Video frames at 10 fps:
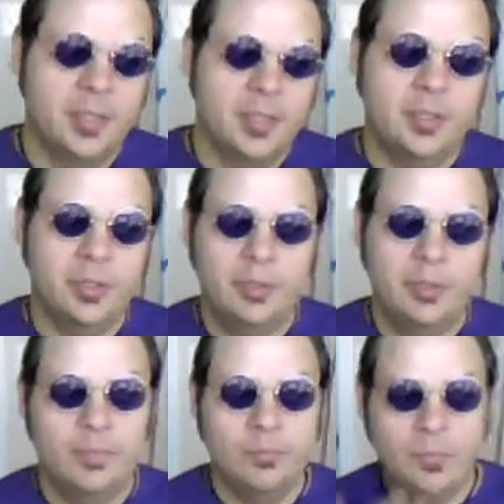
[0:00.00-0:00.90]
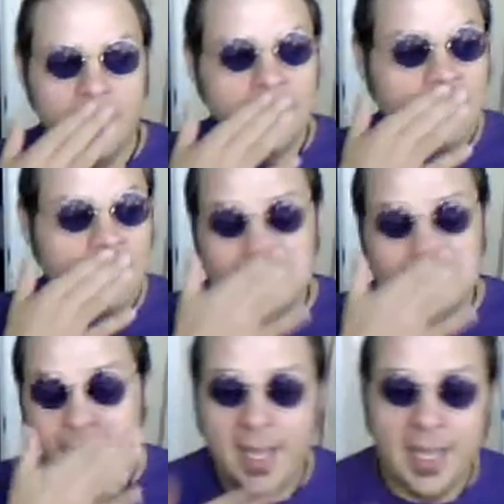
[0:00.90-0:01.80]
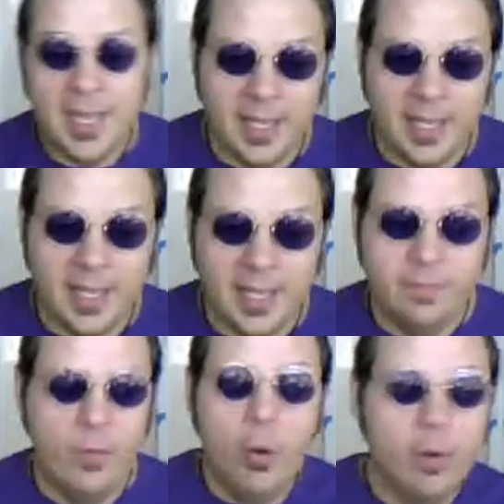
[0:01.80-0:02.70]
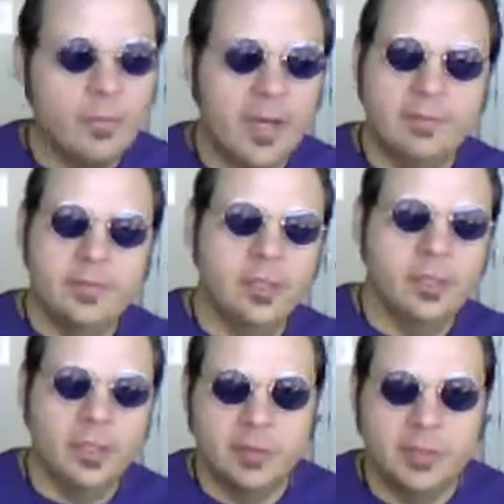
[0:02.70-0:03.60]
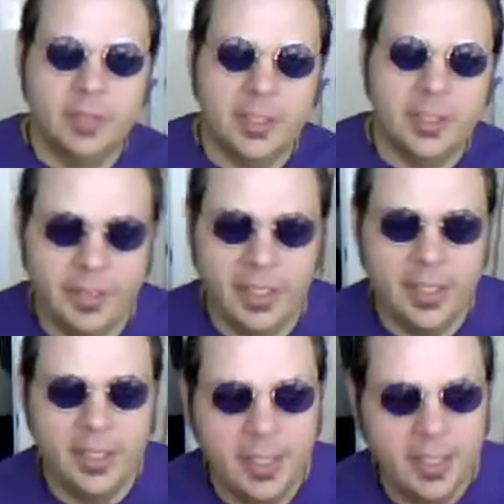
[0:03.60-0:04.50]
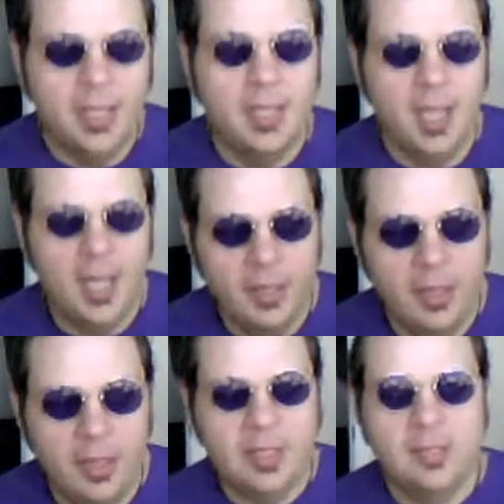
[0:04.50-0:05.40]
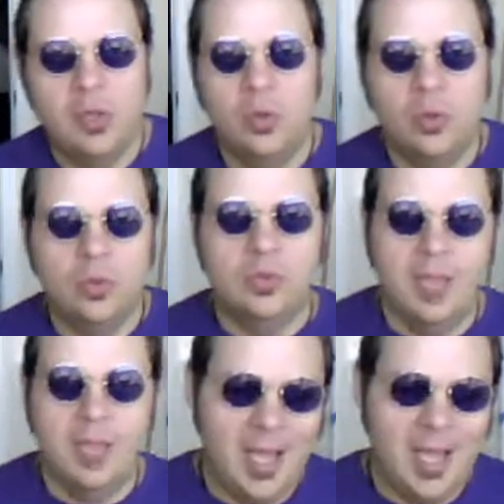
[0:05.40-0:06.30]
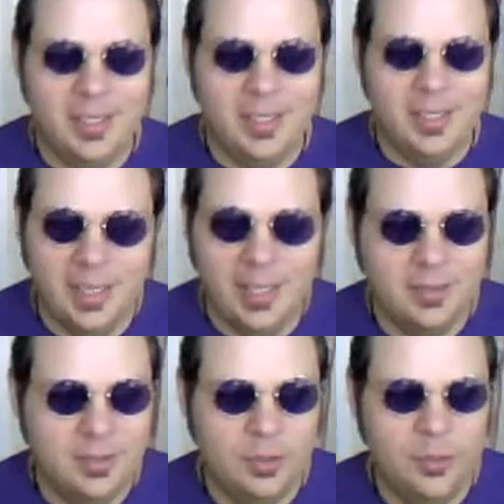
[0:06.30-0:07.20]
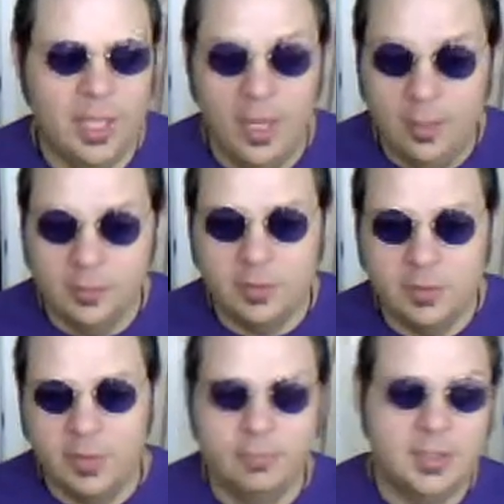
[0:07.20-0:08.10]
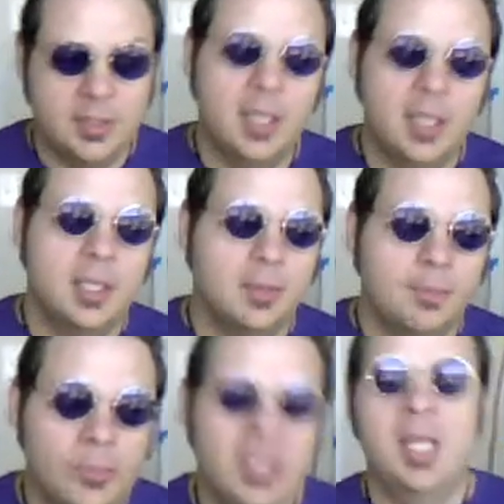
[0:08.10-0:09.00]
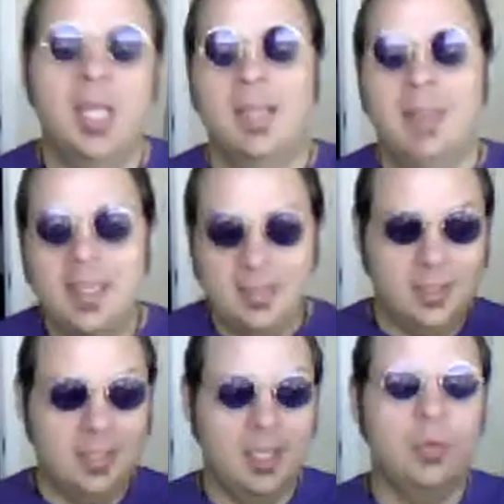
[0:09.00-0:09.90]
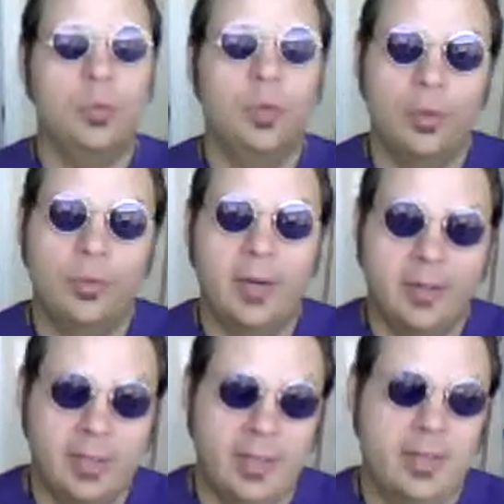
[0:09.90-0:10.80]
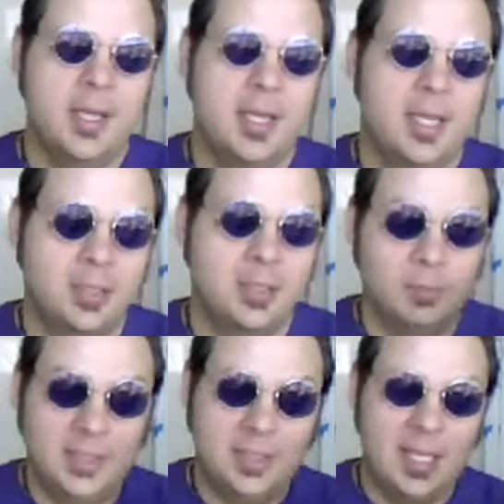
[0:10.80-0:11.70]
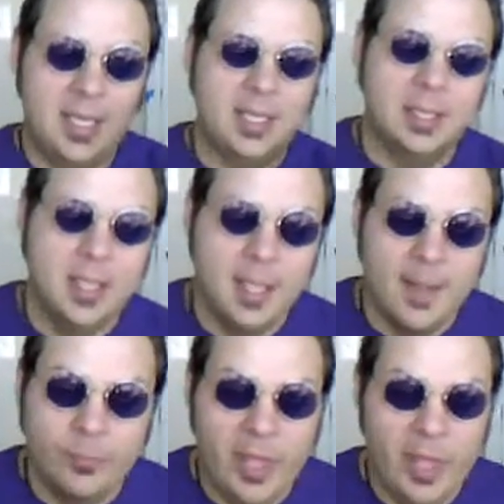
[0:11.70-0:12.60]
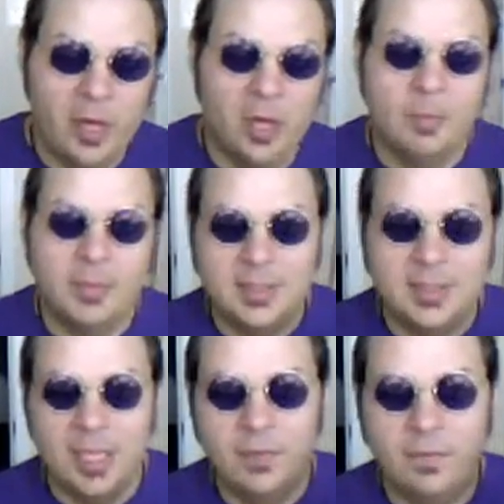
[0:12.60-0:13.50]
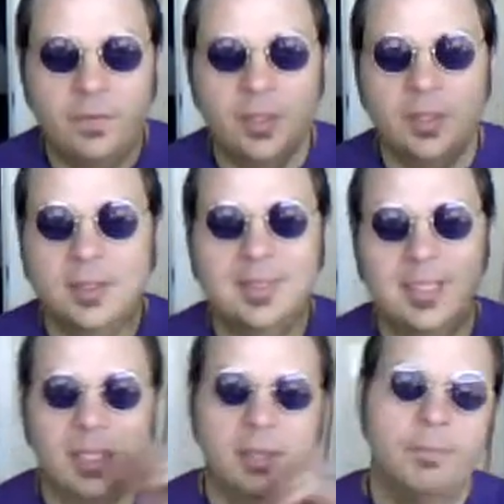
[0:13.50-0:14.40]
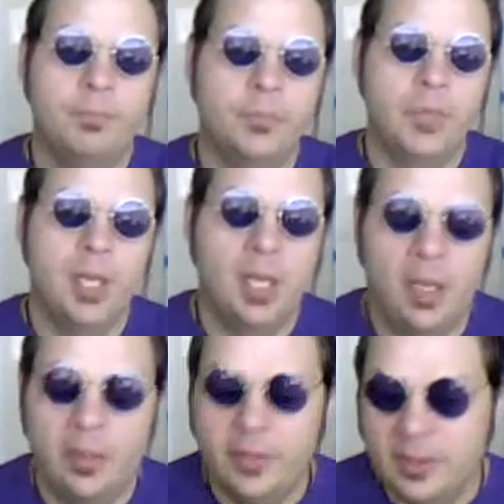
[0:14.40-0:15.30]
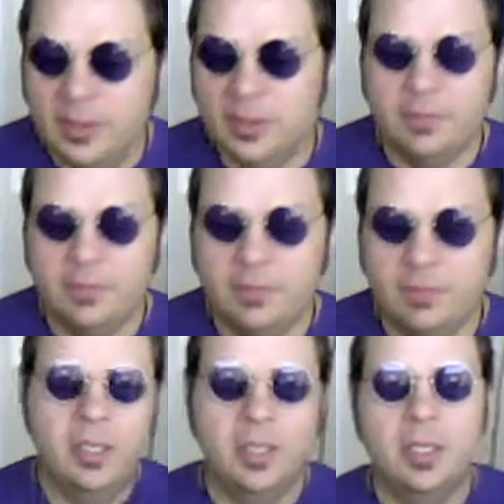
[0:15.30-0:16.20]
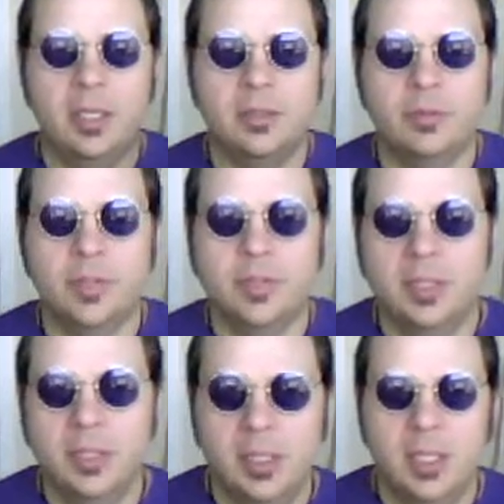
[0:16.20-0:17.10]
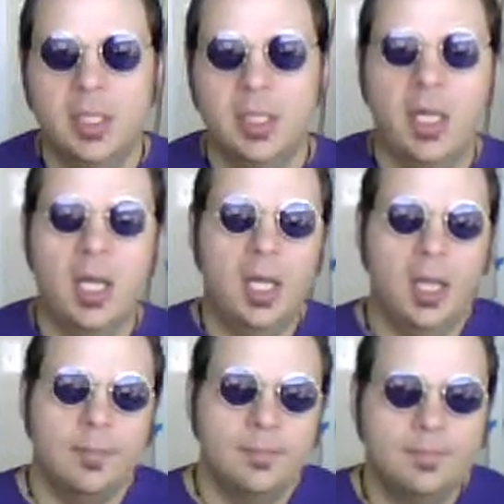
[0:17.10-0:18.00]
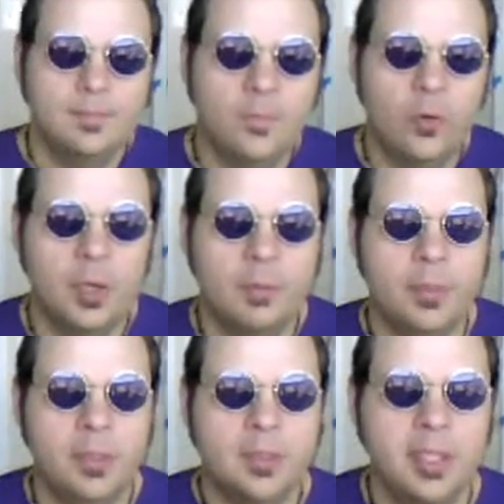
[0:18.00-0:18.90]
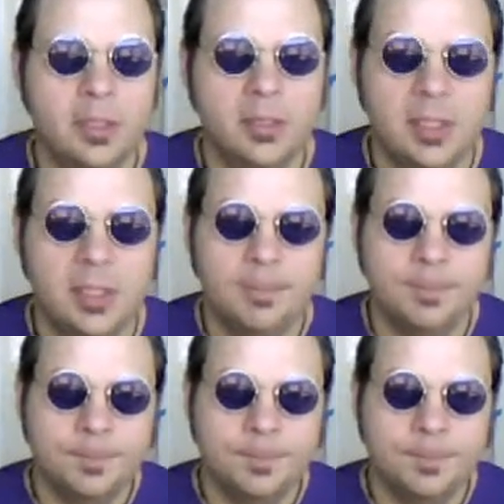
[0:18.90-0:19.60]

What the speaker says: So K-State had like 4 or 5 turnovers yesterday. I think that totals 9 in the last 2 games, if I'm mistaken. And that's the key word right there. It's mistaken. They are a mistake-filled team. This is very uncharacteristic for a Bill Snyder team.